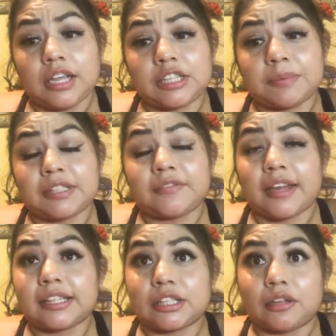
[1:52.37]
expensive
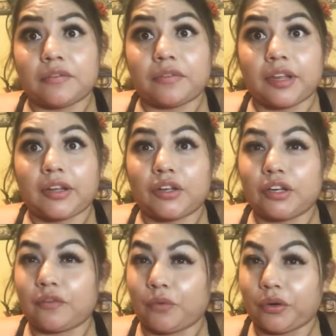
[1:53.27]
ass stuff that I
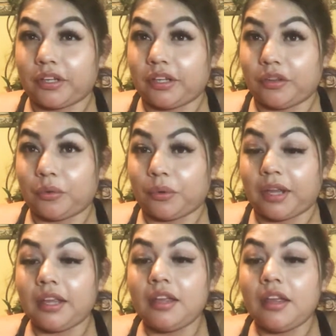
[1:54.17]
couldn't afford either
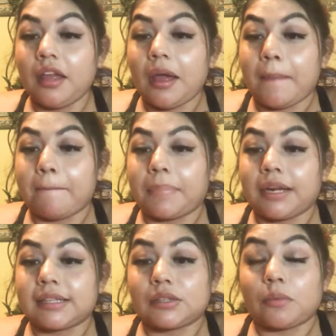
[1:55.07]
way,
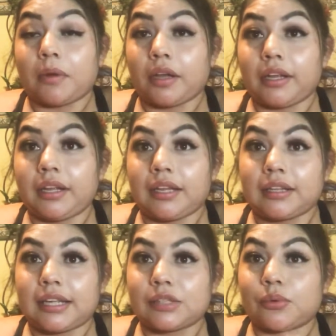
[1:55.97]
but I still bought it,
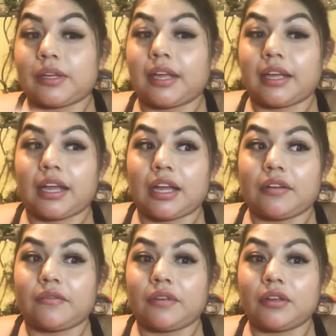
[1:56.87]
and that's why I
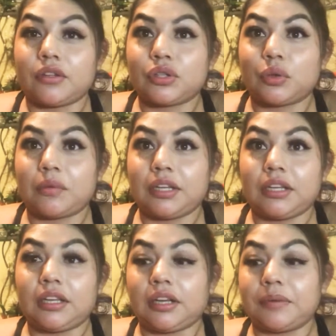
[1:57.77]
have so
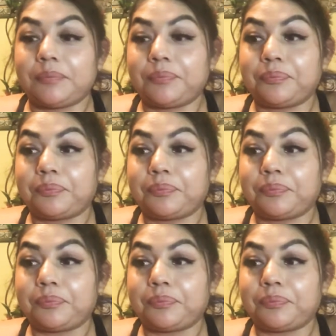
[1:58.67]
many, um,